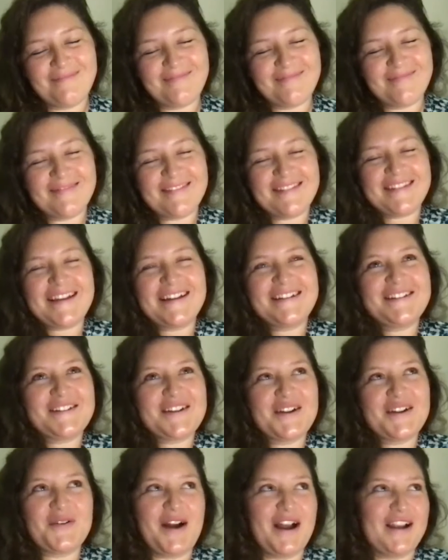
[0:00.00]
Such a
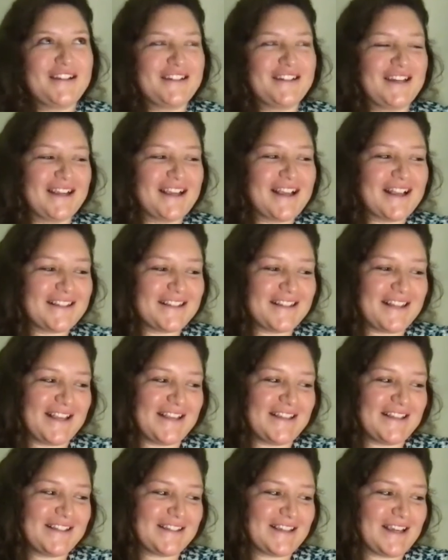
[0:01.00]
good question, because
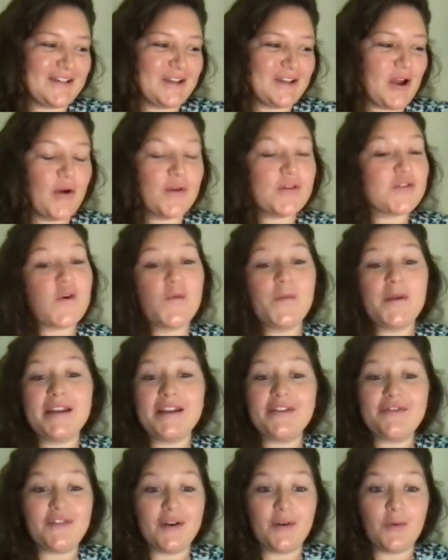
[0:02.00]
this can go so many
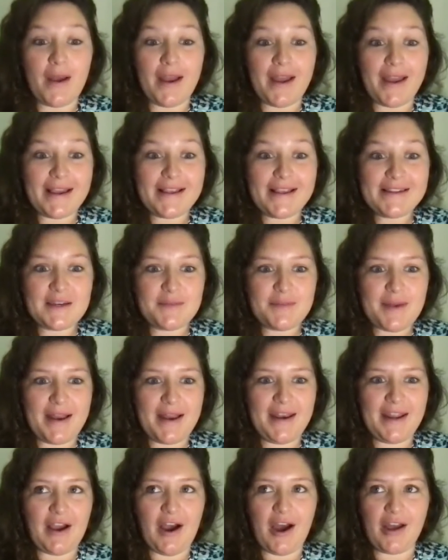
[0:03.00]
different ways
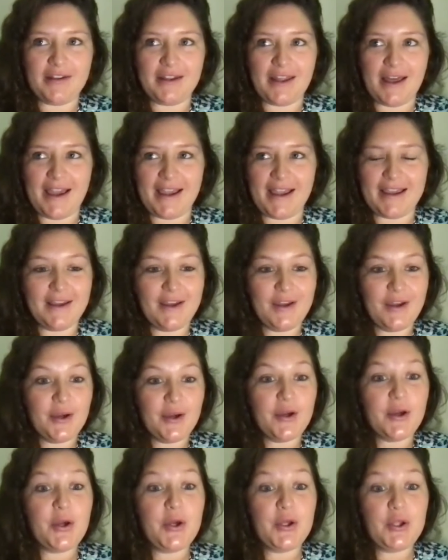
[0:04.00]
depending on like
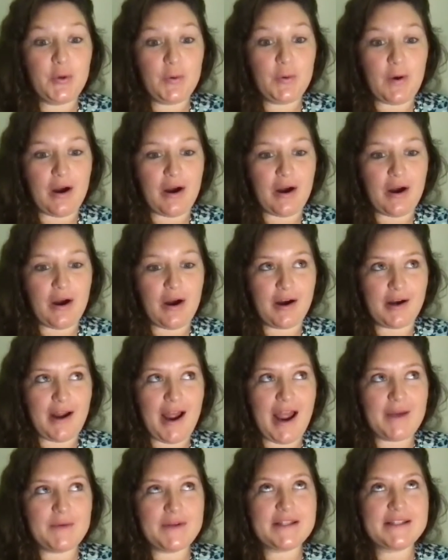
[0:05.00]
who you are.
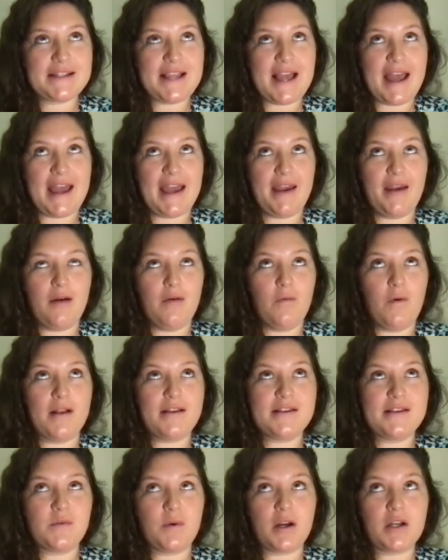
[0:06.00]
I will say
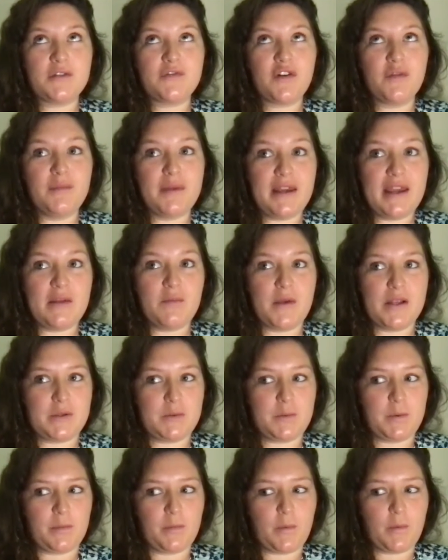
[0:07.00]
what's worked for me and
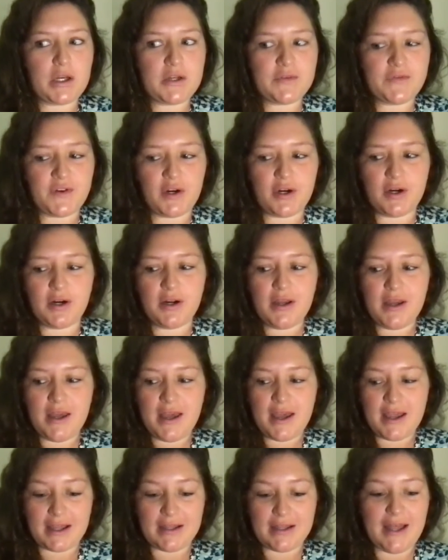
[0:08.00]
what's worked for
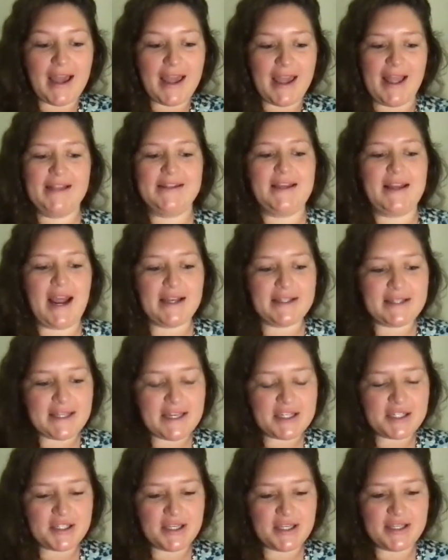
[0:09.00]
clients. And I
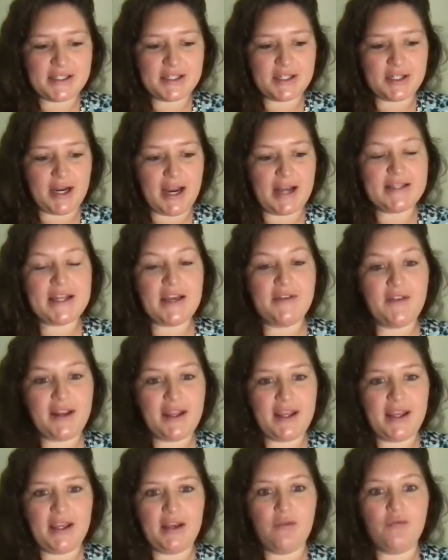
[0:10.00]
teach these
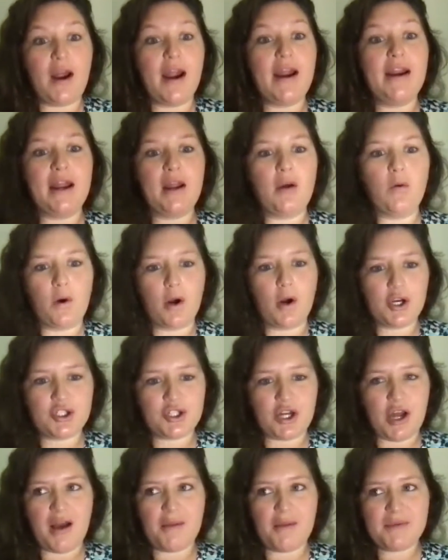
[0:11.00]
creativity writing
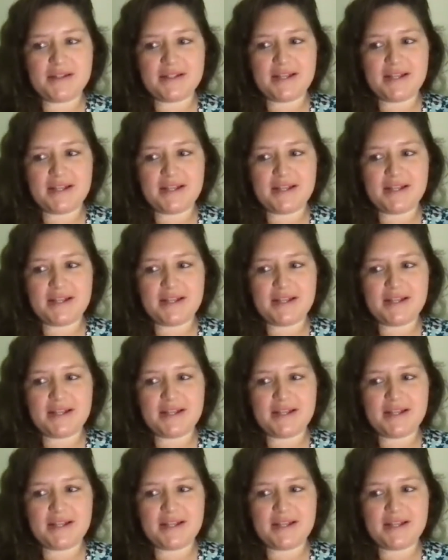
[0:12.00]
workshops.